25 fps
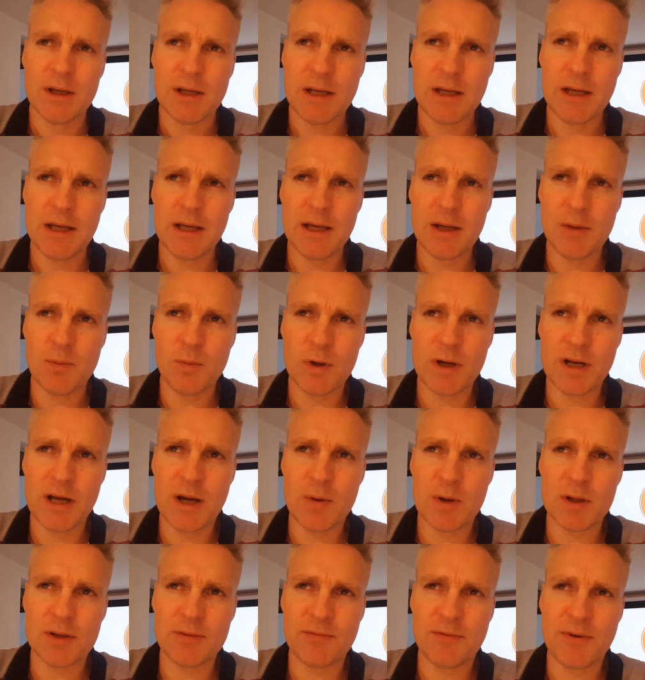and we're
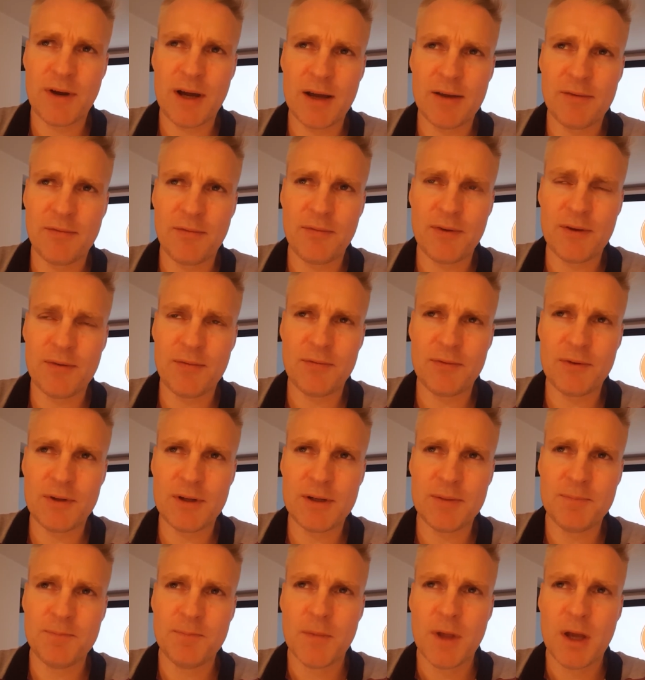now at
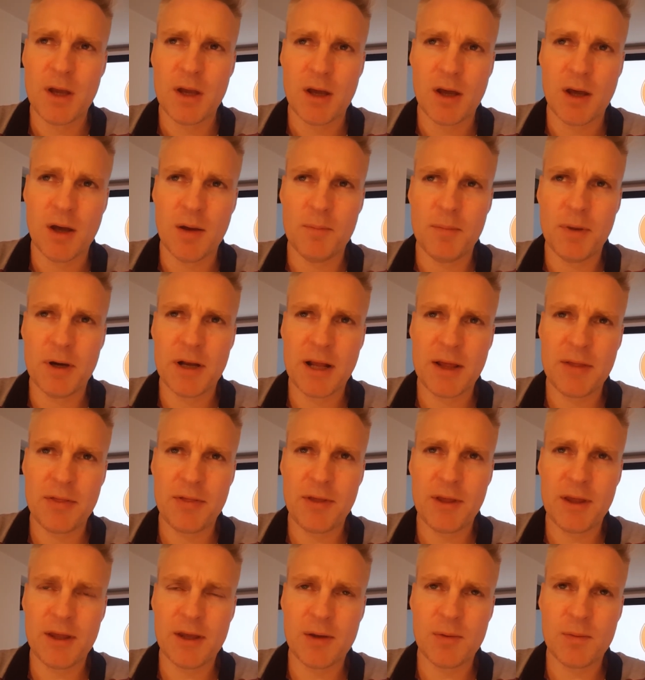550 uh, but i
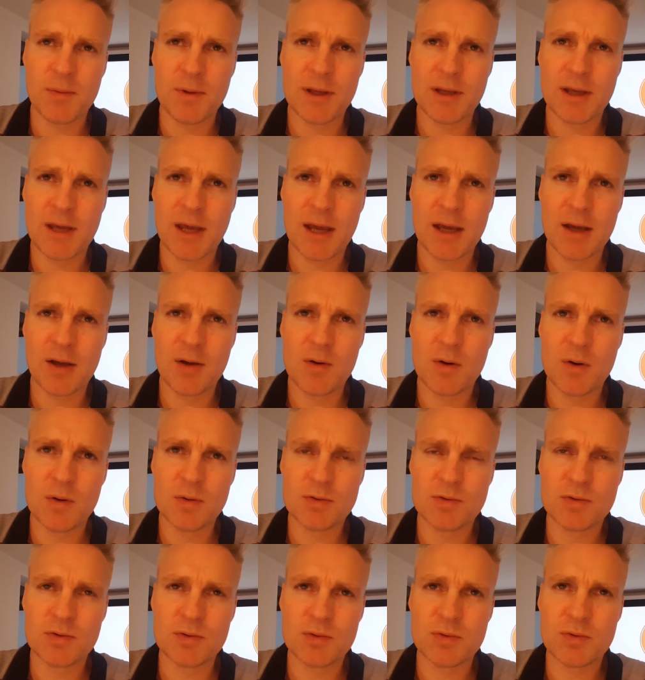think we can
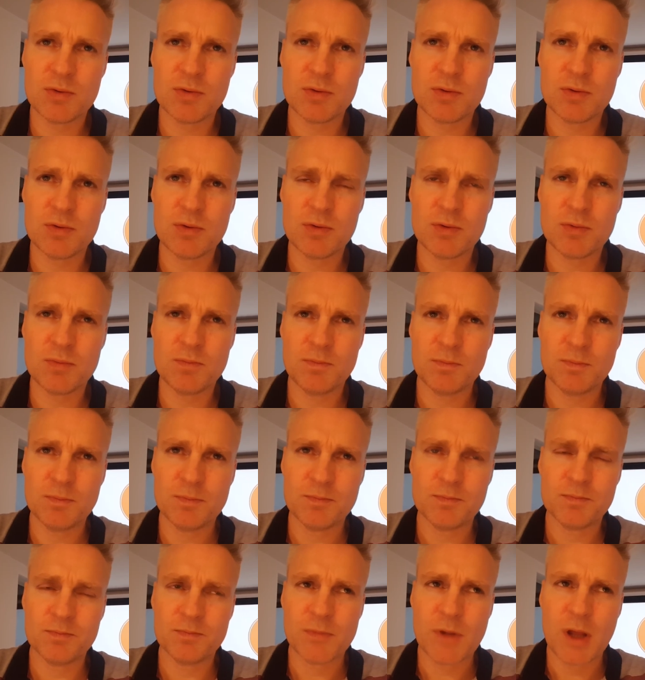go to
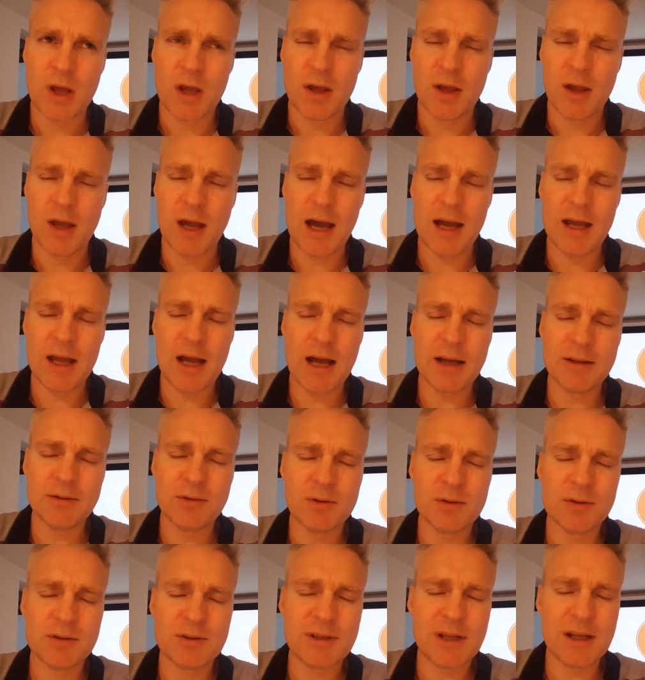I, I
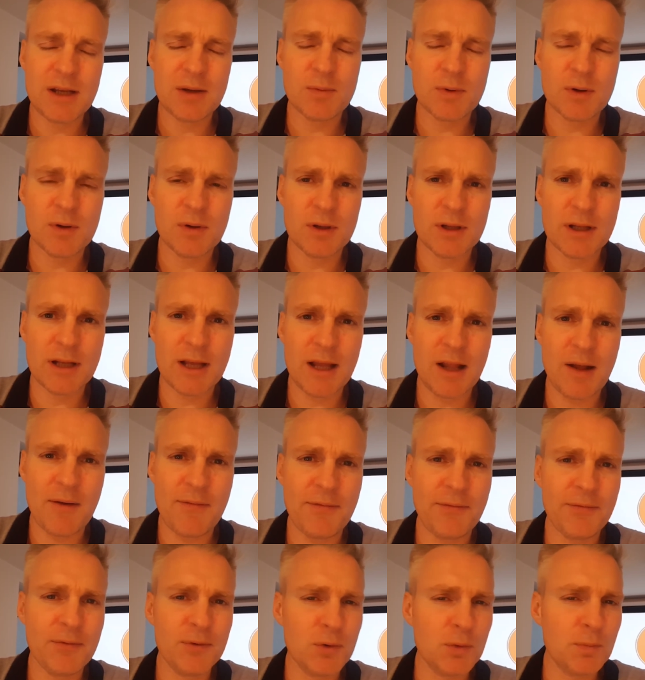don't think we're going to get a
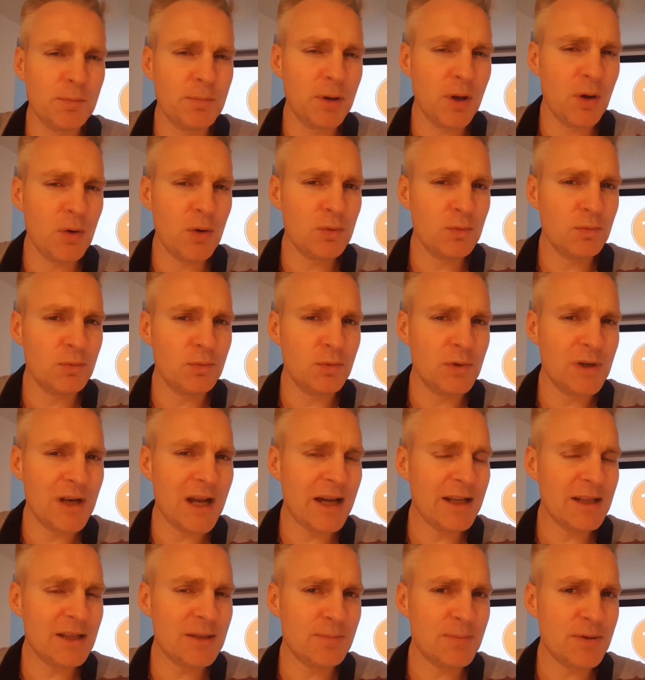full-blown
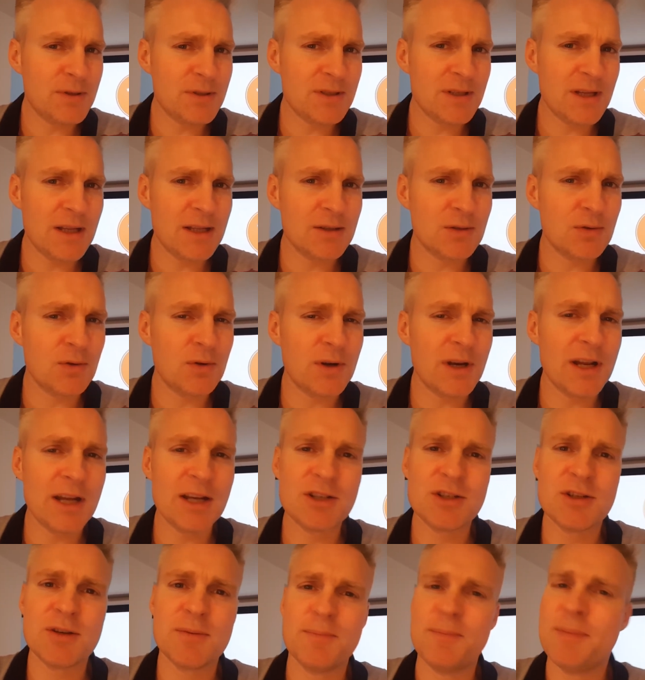90%
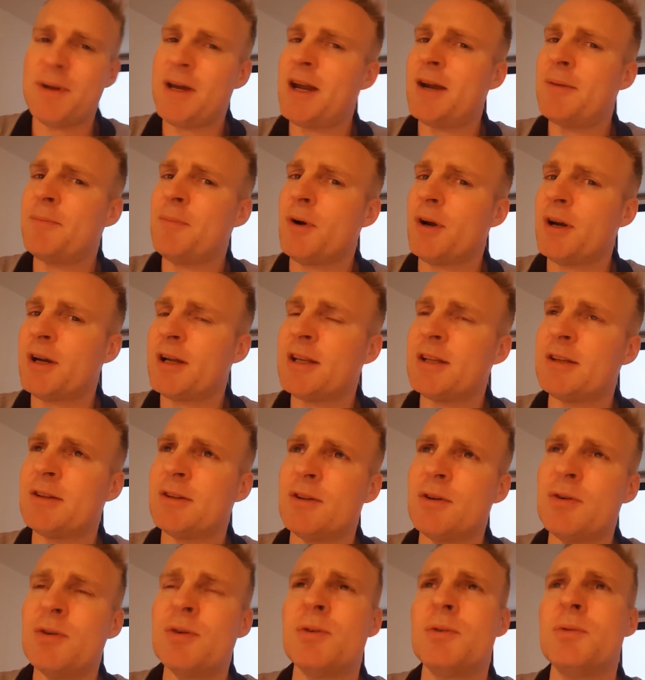correction bear market
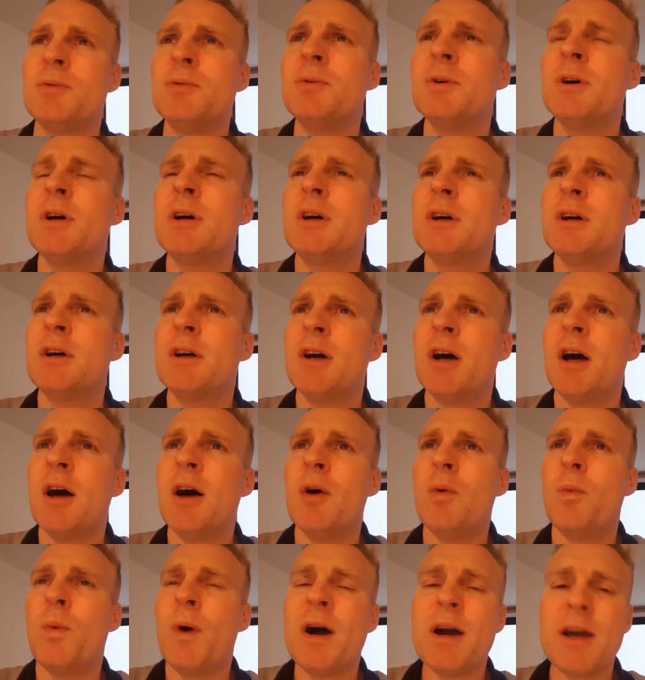no
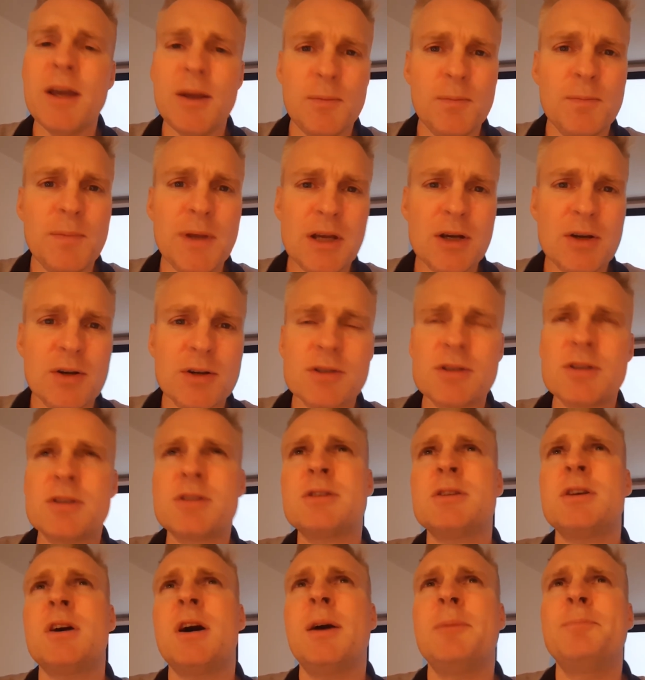uh, why
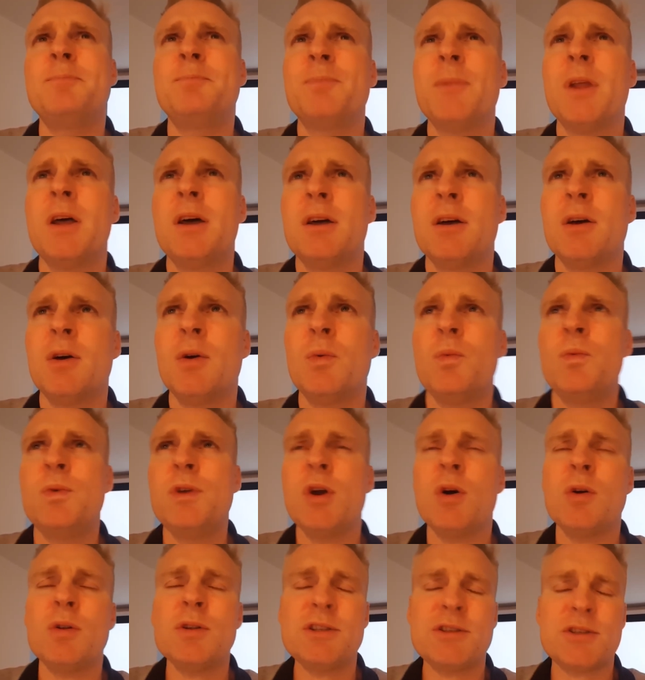because um,
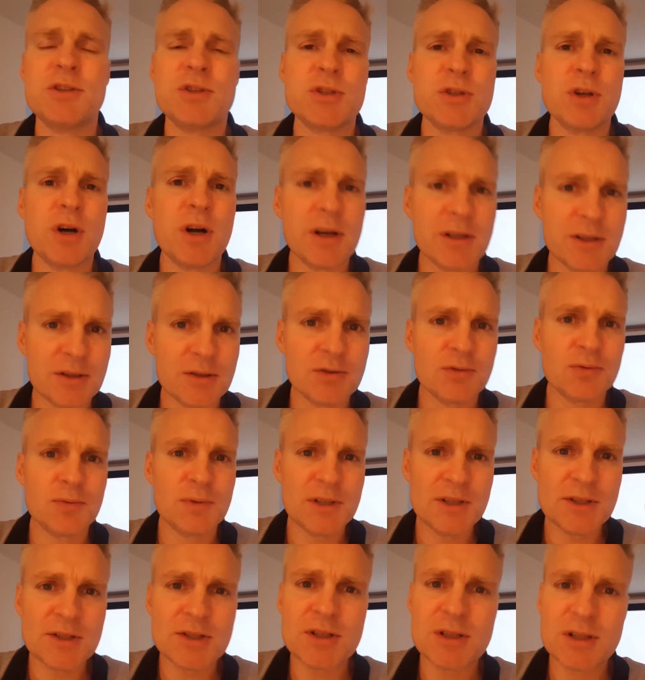we only started
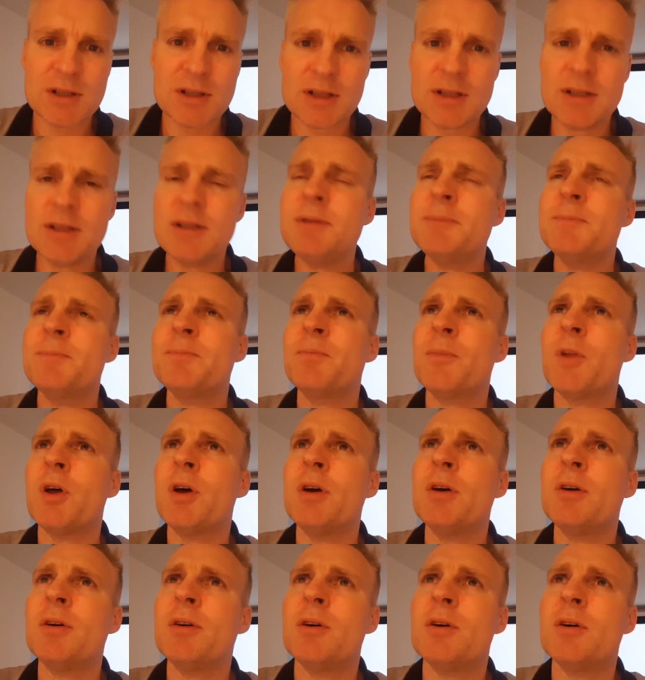recently, uh,
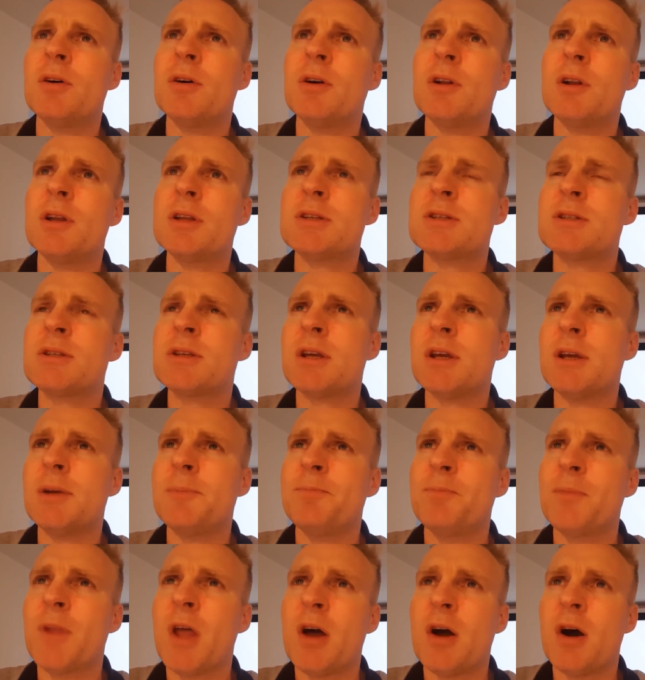uh, let's
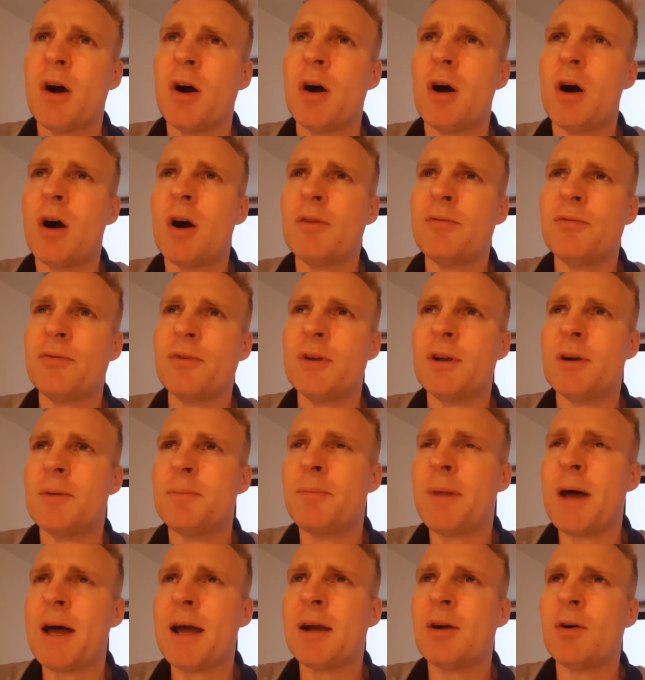say half year
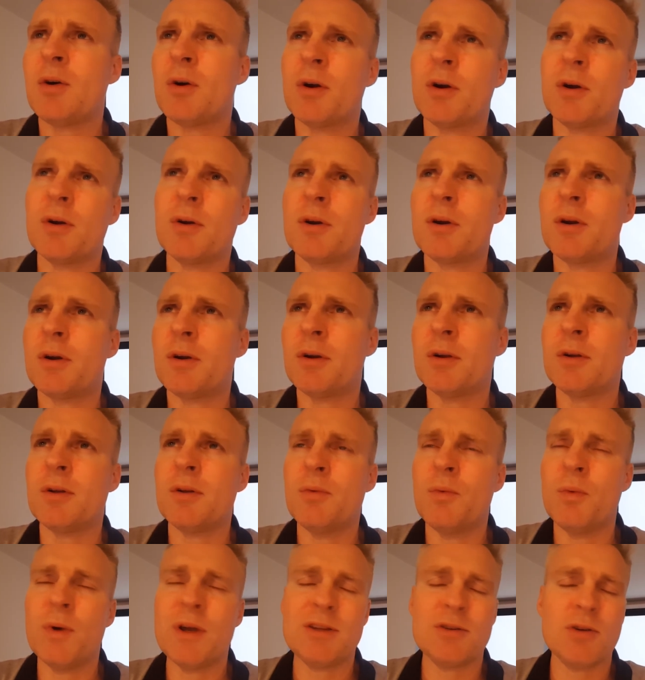back or, or, or,
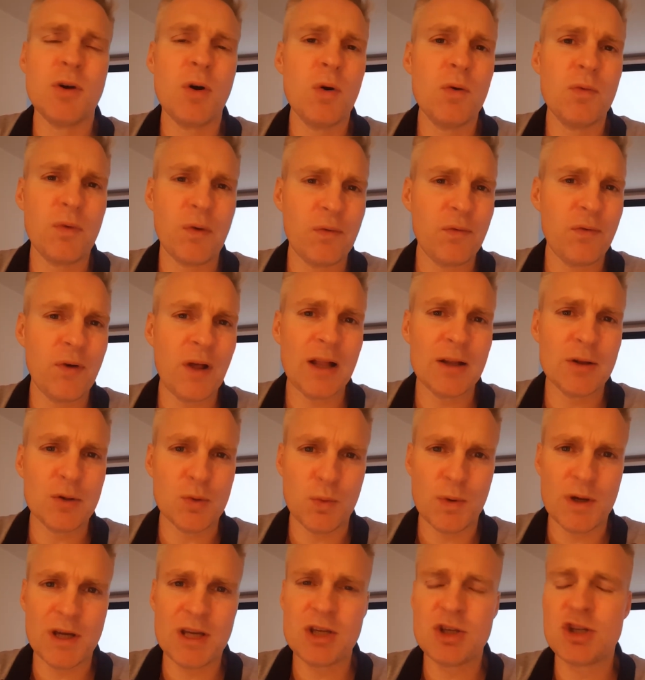with
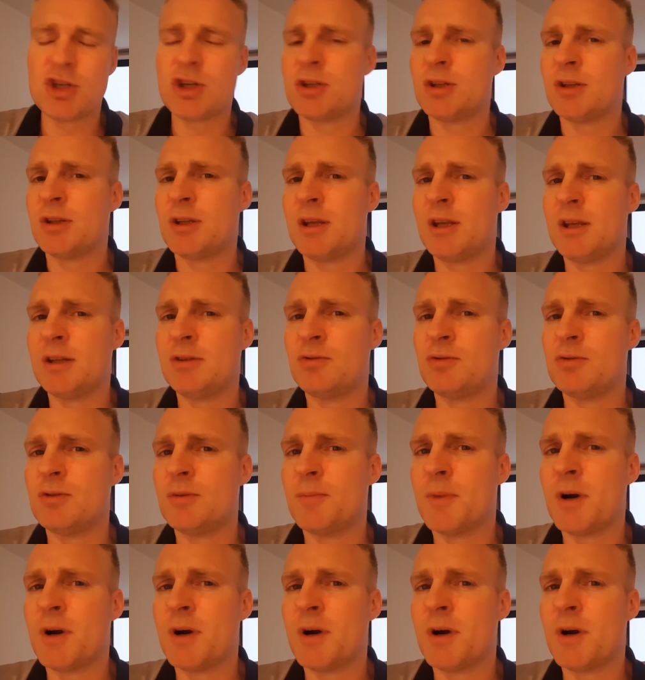overvaluation into the